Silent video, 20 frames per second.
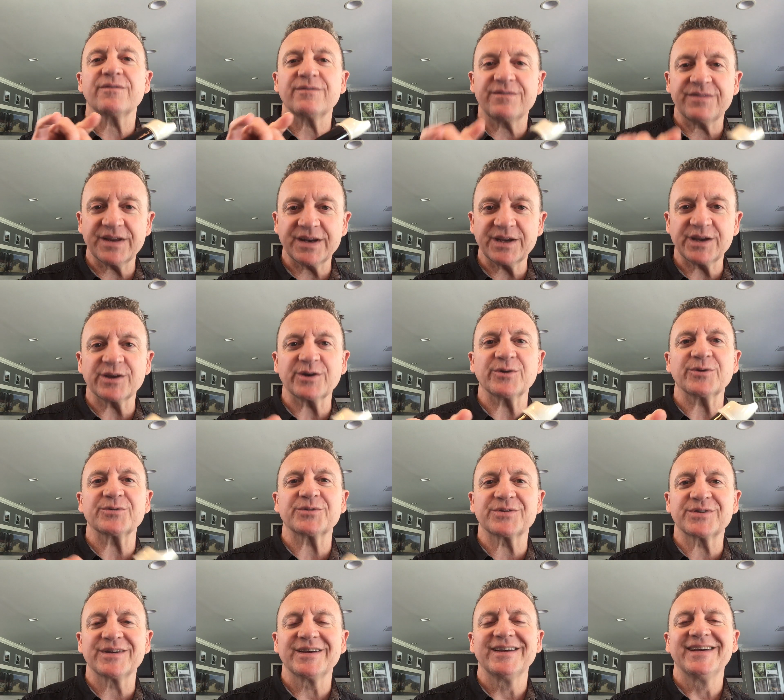
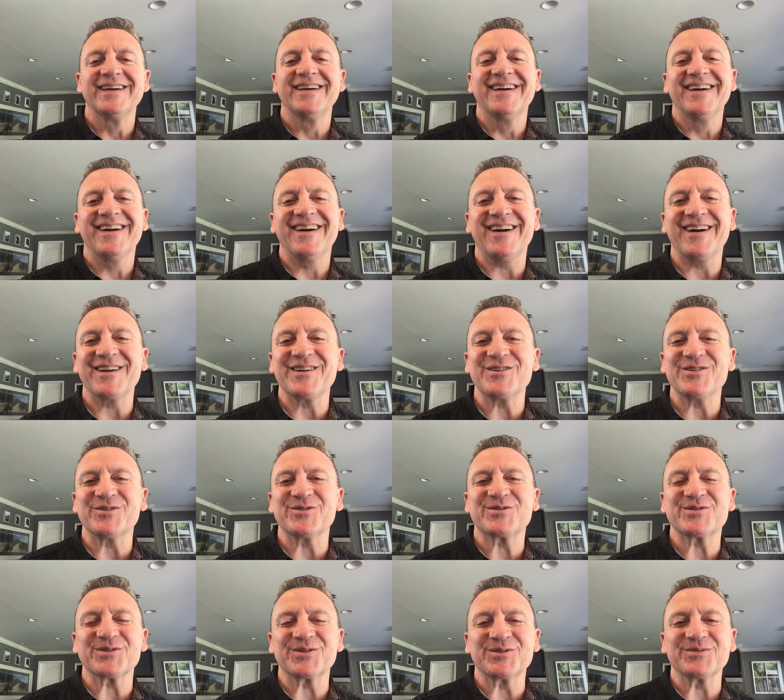videos on
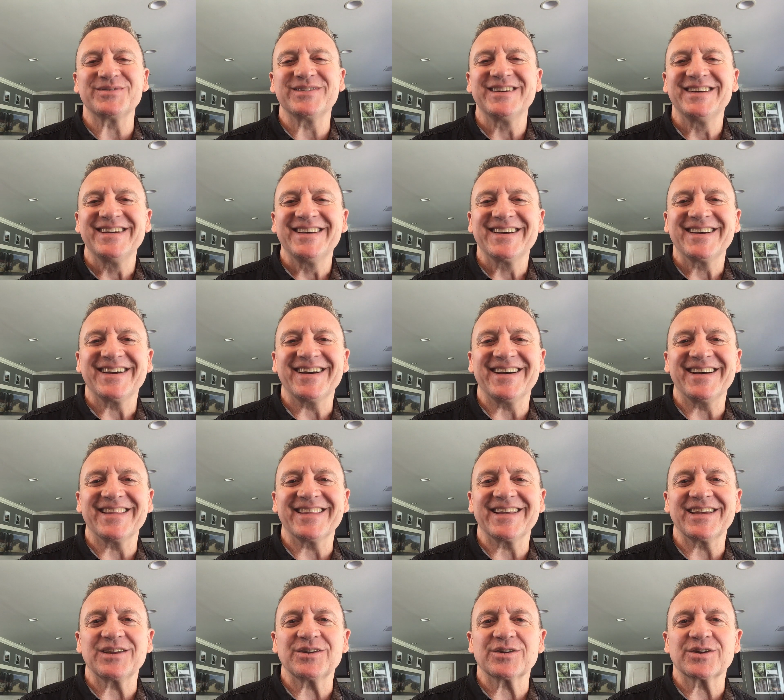YouTube
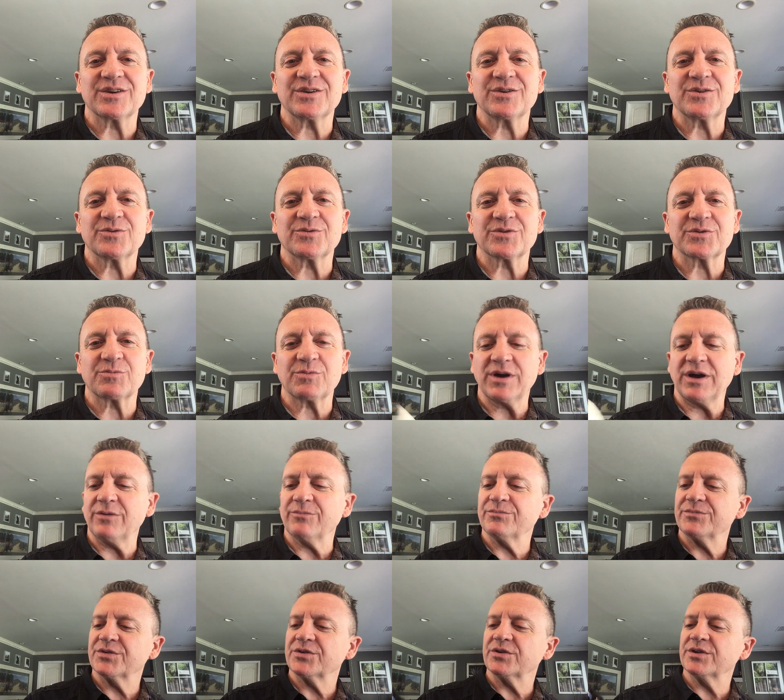that you can do as well.
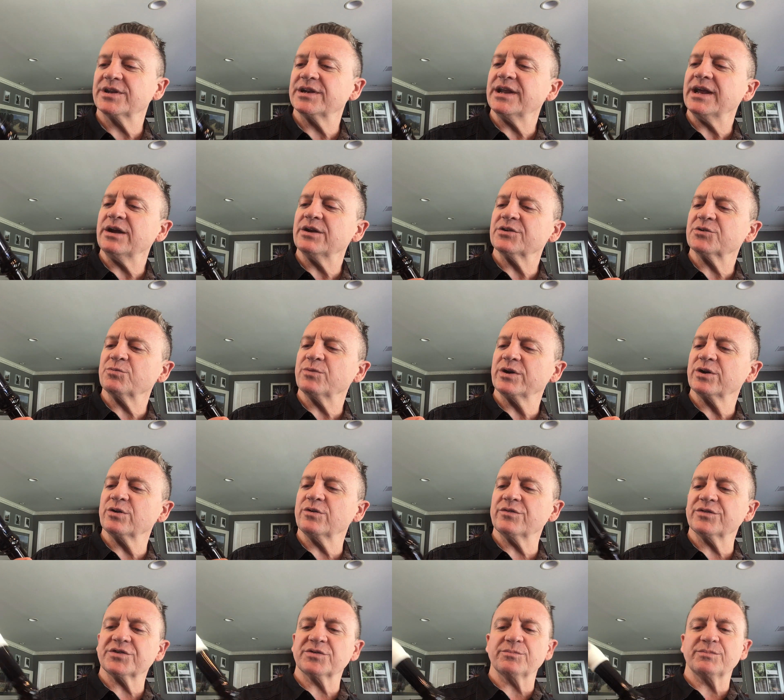So today I just want to go
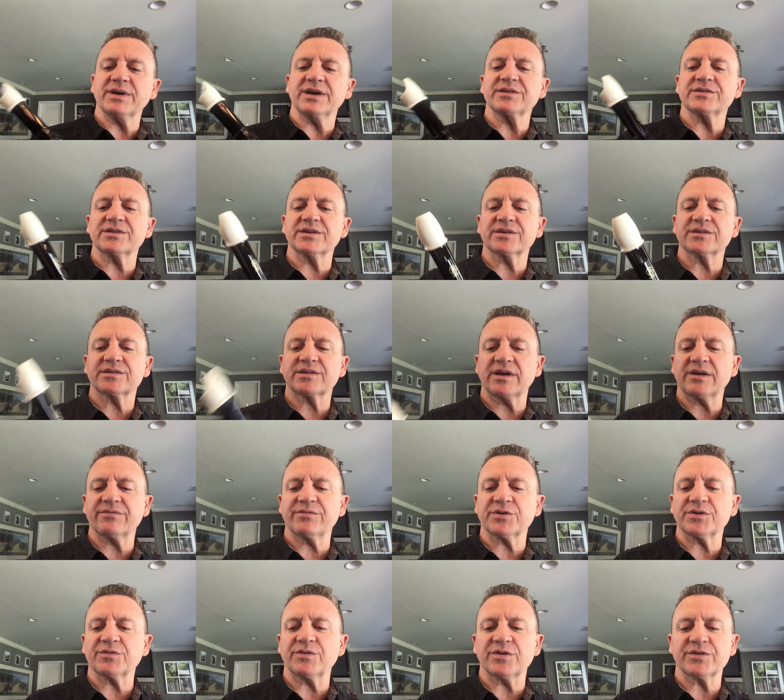over some basics.
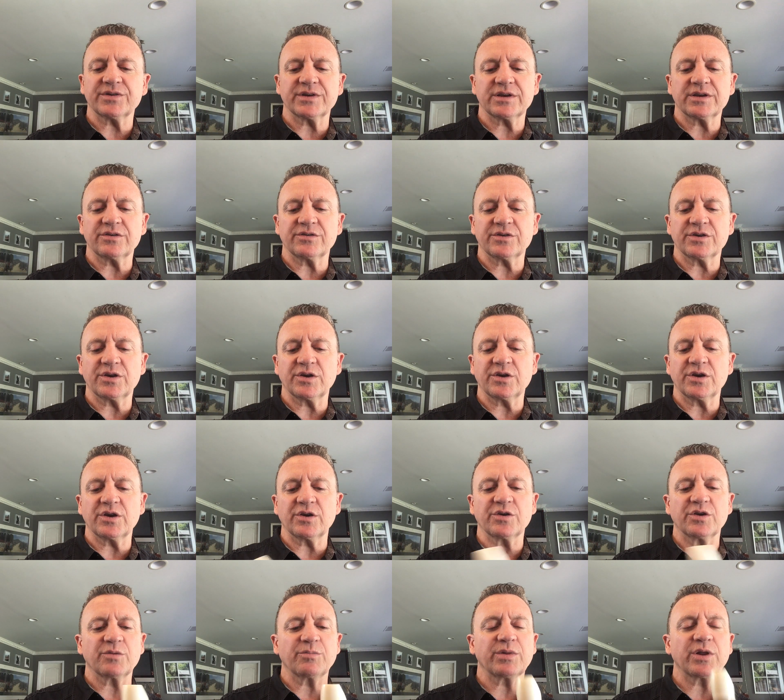First of all,
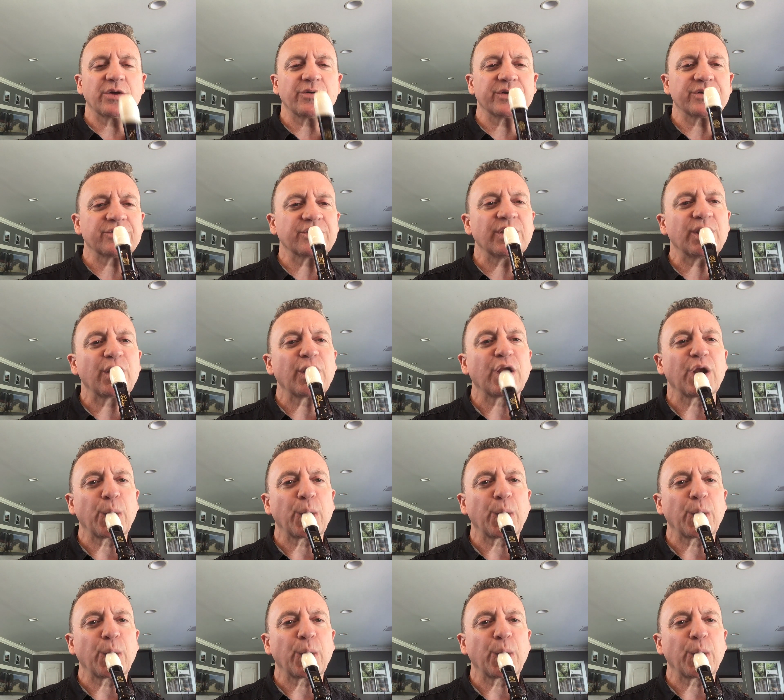you blow into it.